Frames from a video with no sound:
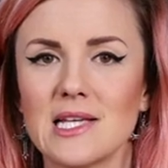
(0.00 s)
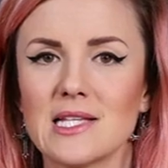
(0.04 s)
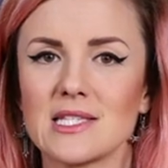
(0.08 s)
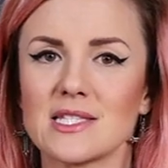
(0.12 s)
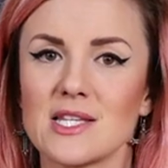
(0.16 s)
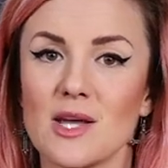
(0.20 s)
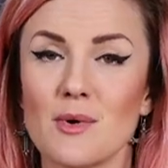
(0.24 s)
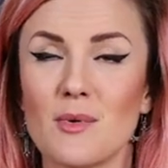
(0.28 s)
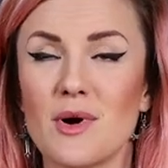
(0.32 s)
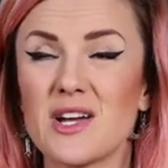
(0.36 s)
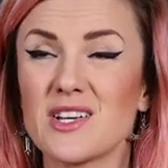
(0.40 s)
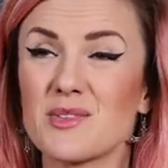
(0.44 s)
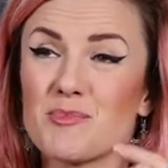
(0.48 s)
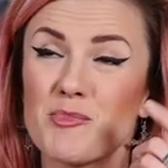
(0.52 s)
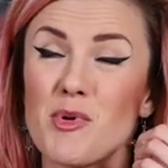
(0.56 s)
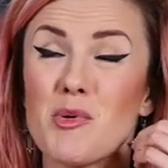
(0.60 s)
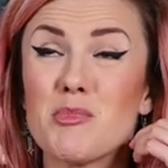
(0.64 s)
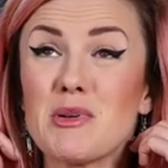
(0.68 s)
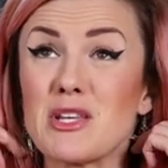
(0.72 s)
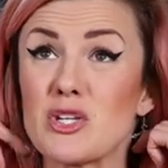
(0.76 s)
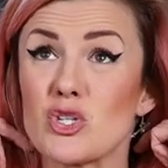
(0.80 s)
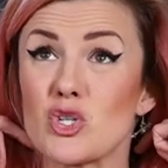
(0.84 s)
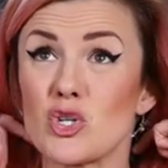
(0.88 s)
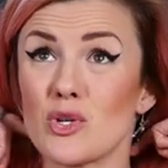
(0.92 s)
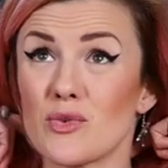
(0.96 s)
So I
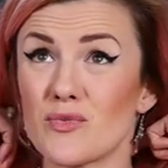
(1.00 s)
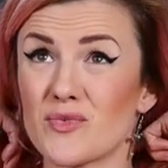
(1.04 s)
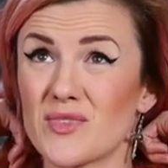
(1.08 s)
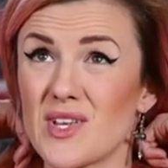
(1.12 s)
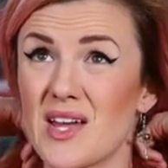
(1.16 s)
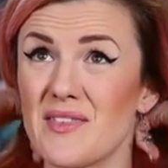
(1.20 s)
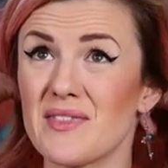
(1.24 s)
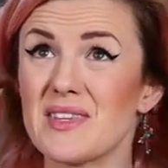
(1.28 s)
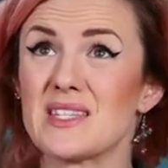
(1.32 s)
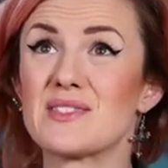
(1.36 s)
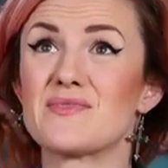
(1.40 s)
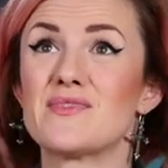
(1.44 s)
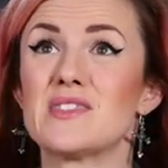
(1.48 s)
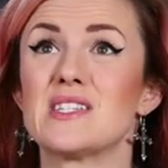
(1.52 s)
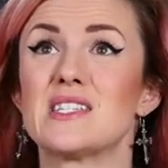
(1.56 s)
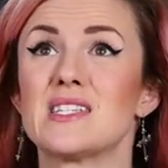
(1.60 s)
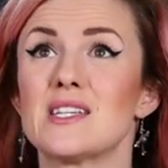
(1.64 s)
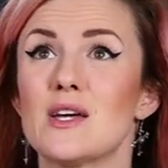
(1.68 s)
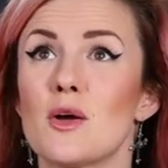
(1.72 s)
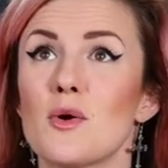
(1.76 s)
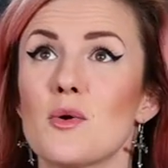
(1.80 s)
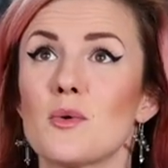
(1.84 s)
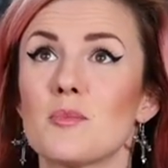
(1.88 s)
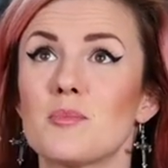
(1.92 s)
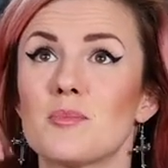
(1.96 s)
probably should have done this
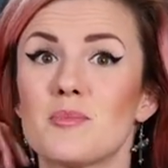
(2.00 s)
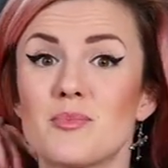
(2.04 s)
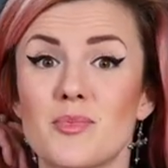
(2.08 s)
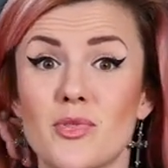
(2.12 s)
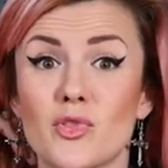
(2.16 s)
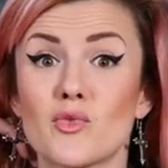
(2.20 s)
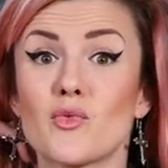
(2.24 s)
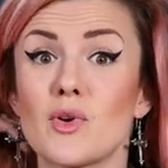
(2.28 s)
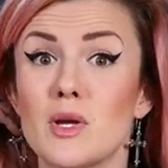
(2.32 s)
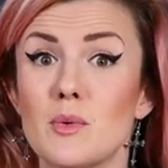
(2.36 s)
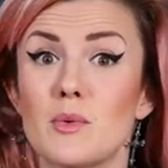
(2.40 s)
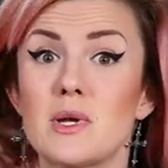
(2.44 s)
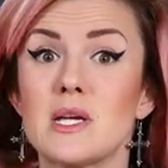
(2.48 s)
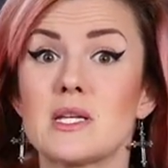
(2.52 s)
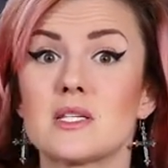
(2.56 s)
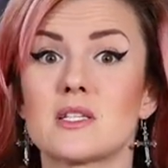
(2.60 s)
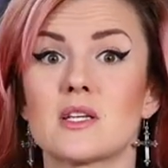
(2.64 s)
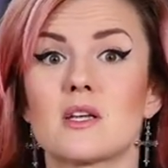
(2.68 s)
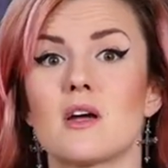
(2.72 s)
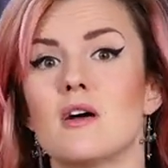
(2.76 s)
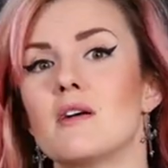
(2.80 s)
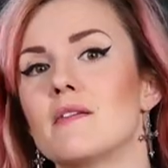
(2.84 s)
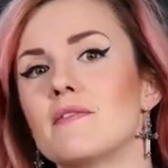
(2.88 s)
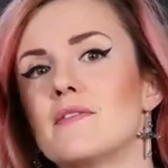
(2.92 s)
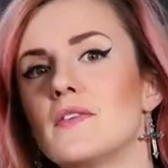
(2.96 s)
video 3 weeks
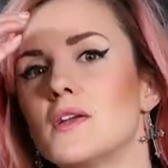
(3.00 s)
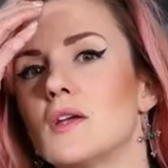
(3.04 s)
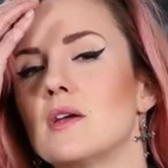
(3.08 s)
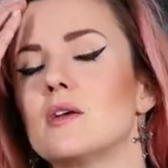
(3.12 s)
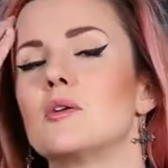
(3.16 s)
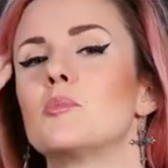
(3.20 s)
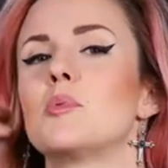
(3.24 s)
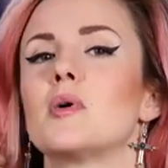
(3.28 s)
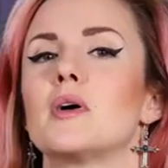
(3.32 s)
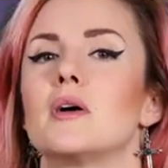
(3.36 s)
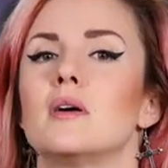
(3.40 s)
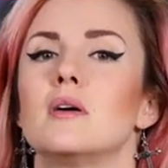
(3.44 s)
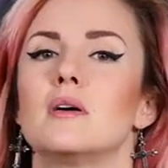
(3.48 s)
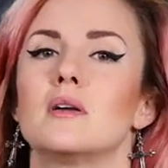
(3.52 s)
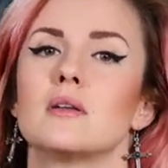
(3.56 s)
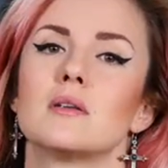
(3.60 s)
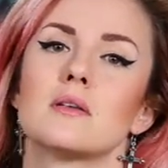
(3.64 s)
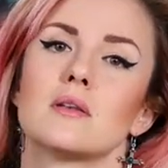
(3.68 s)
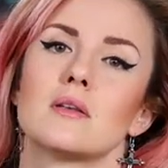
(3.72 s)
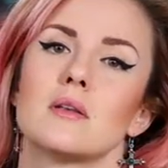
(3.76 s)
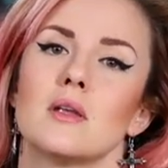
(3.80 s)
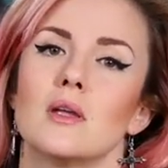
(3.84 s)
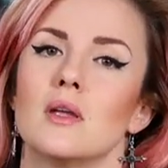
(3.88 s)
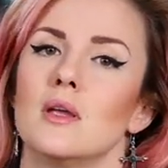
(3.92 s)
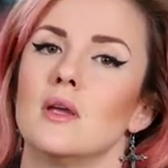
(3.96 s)
ago for you, but
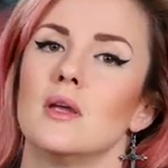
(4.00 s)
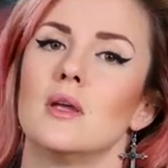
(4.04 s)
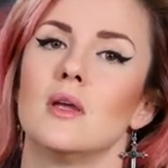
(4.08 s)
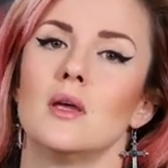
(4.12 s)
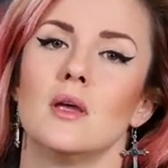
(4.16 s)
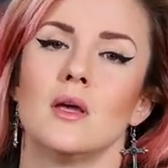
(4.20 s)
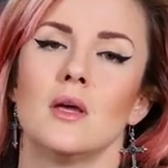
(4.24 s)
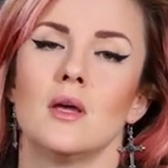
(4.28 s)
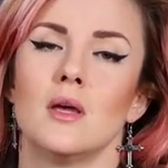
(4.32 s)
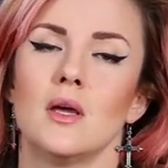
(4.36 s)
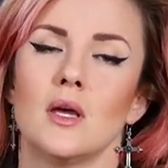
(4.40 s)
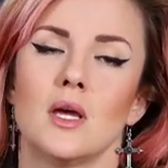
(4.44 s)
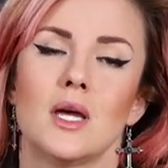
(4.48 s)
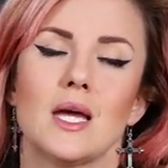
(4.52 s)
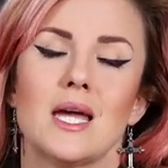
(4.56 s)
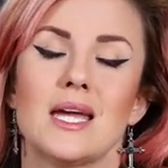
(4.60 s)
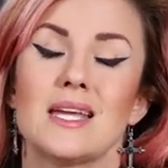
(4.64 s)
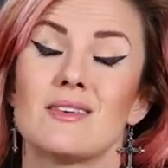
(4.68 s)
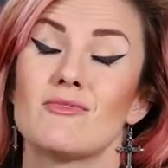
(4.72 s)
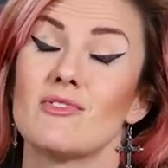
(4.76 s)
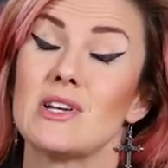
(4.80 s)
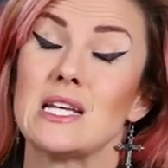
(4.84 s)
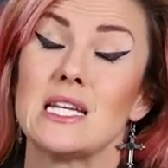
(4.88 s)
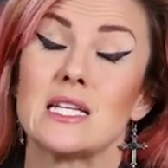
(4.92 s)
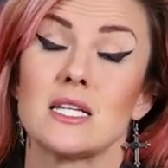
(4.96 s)

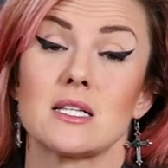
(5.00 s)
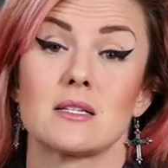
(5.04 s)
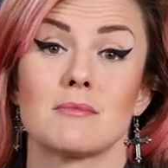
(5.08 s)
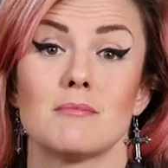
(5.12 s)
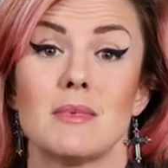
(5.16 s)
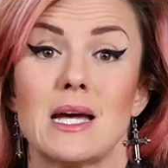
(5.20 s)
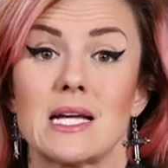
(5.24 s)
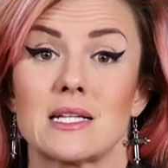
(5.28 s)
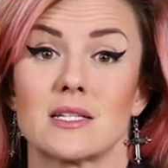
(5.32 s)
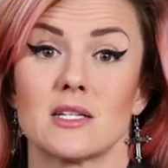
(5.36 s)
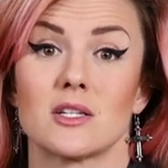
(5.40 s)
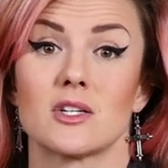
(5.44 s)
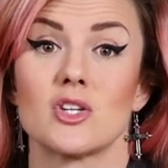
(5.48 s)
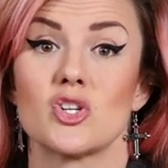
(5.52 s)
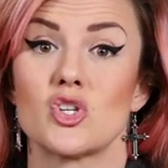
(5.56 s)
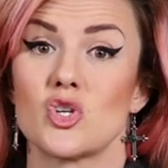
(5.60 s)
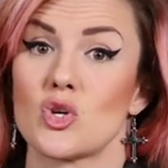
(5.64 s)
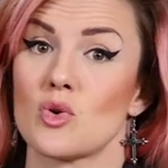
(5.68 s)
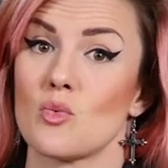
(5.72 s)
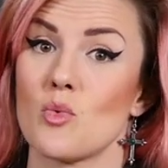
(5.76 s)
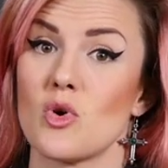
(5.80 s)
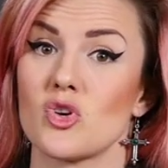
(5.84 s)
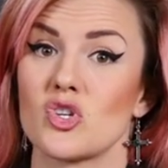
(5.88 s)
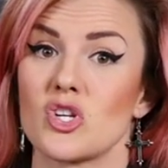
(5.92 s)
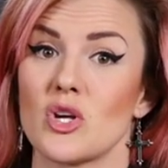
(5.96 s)
it really doesn't matter, because you
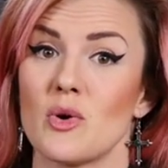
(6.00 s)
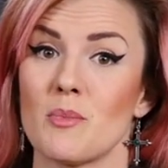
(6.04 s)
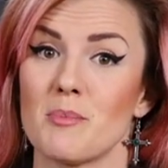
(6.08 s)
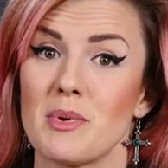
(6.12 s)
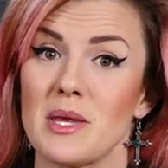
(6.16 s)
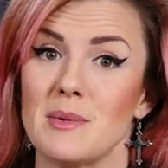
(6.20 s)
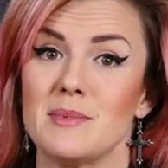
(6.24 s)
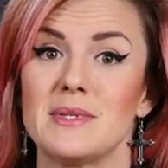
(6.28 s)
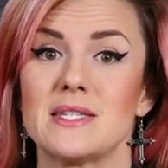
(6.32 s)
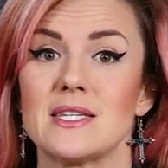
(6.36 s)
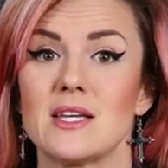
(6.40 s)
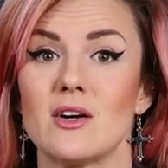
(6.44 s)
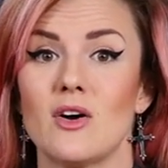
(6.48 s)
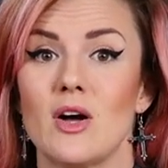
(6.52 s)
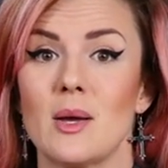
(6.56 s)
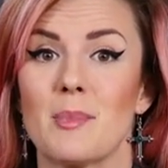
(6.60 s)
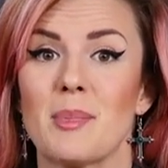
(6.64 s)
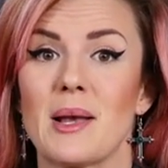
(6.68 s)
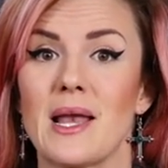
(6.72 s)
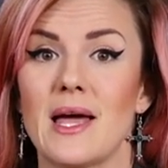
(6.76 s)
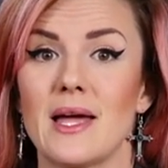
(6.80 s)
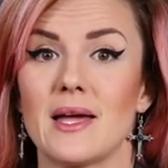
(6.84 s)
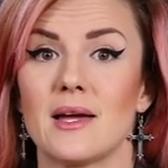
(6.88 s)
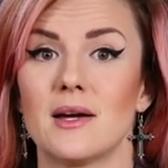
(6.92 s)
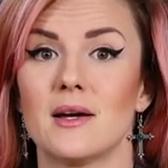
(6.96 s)
can watch it on BBC
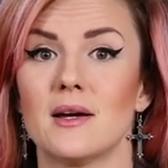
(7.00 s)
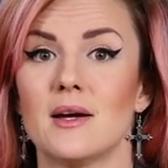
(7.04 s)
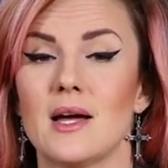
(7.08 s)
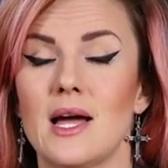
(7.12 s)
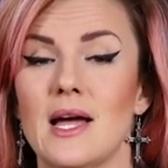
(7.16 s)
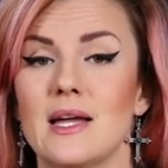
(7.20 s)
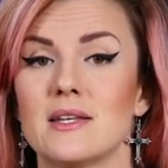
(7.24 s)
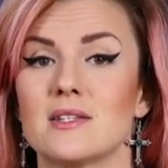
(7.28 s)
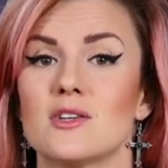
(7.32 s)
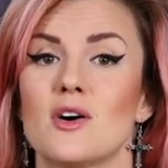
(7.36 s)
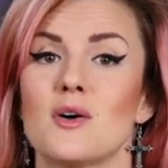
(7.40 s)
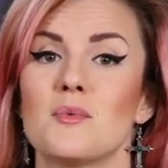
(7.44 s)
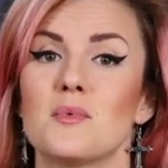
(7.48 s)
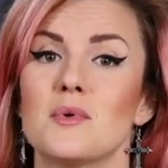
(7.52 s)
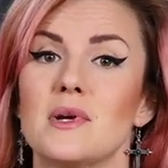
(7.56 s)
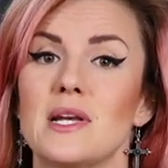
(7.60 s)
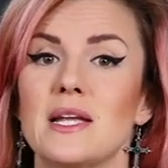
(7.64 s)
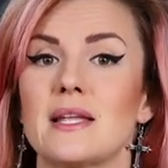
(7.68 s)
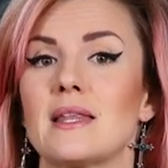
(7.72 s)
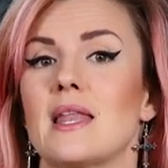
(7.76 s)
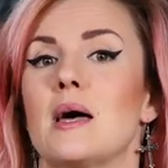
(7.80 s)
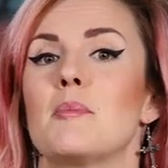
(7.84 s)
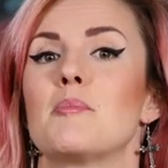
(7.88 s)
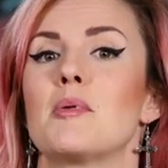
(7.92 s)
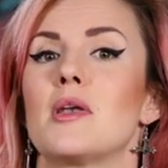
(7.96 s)
iPlayer, and I will
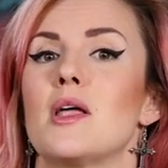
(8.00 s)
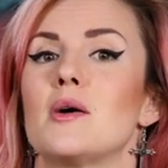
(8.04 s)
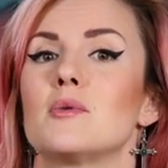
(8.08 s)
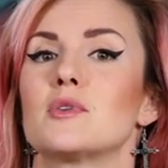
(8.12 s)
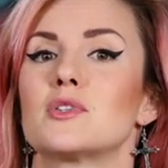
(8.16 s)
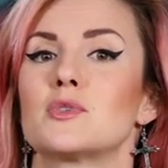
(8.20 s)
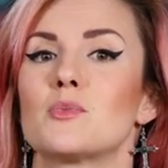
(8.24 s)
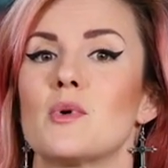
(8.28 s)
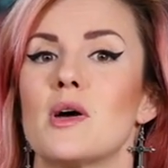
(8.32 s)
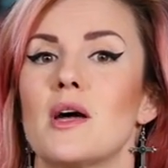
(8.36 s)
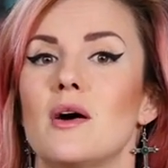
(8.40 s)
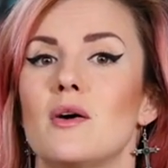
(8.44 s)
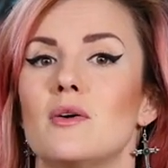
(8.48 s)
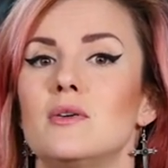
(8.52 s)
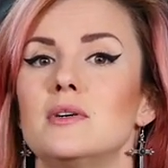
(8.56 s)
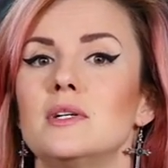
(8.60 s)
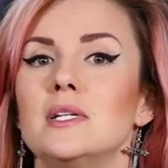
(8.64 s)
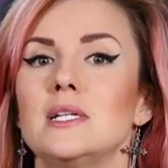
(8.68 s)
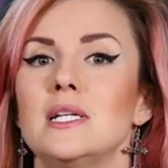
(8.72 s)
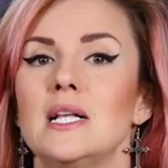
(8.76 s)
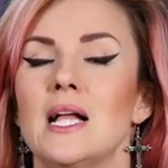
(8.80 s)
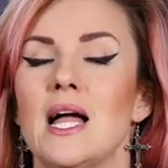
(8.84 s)
link that below as well.